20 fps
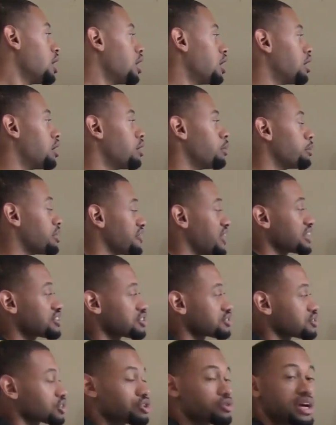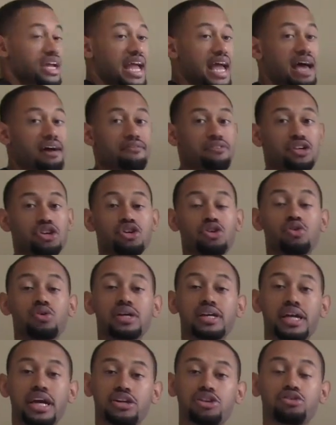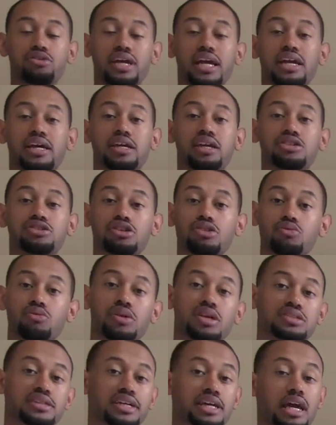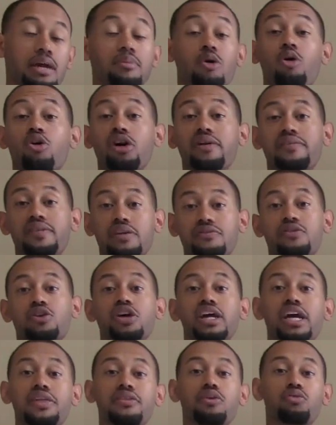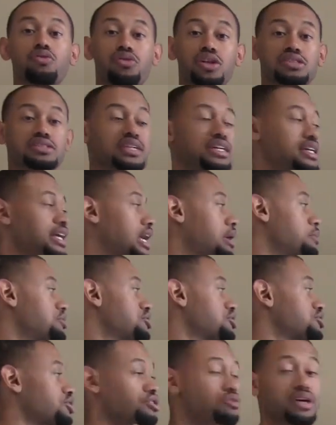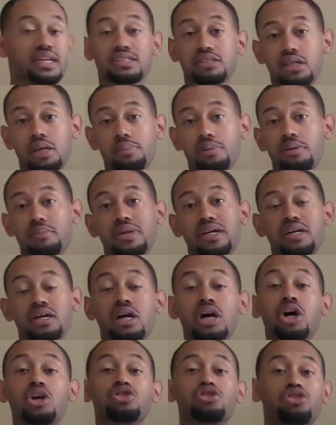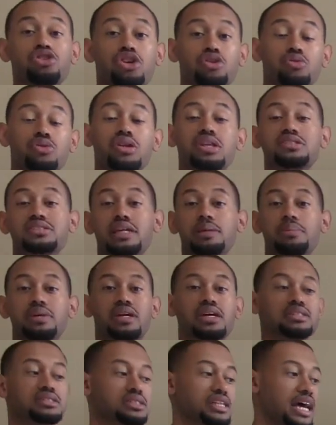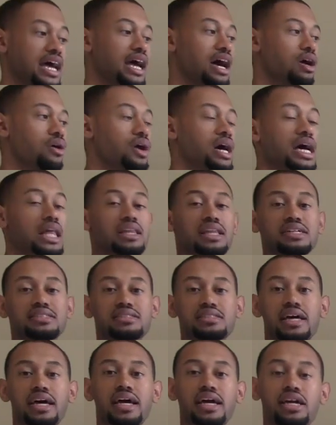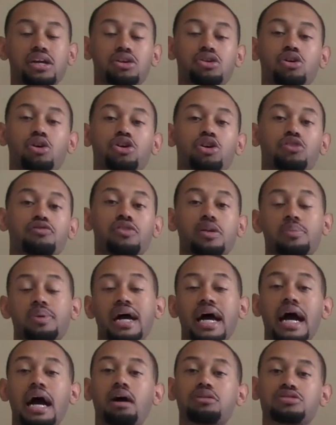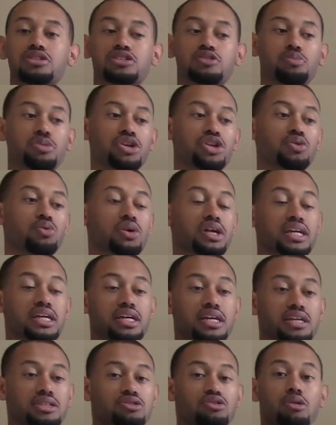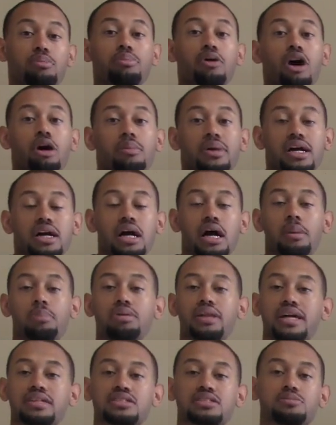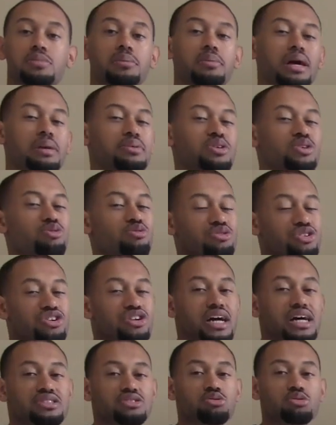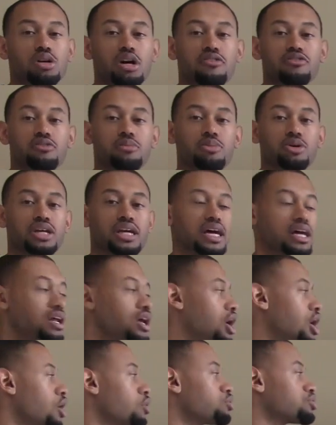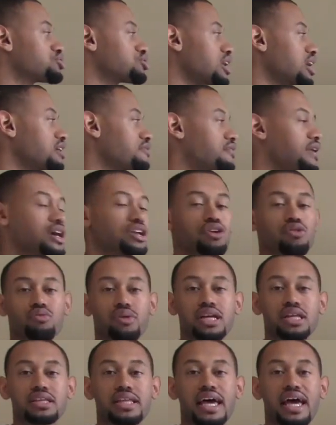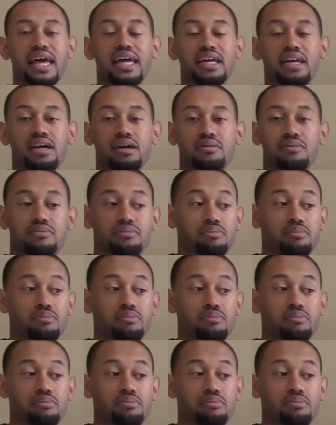Um, but that's just a great avenue in case you can't get into the real estate game, or even if you're in the real estate game, it's just a great supplement to your real estate because now, let's say you know you're flipping houses, but you want to get into apartment complexes, but maybe you, you're not too comfortable yet. Well, try to find a REIT that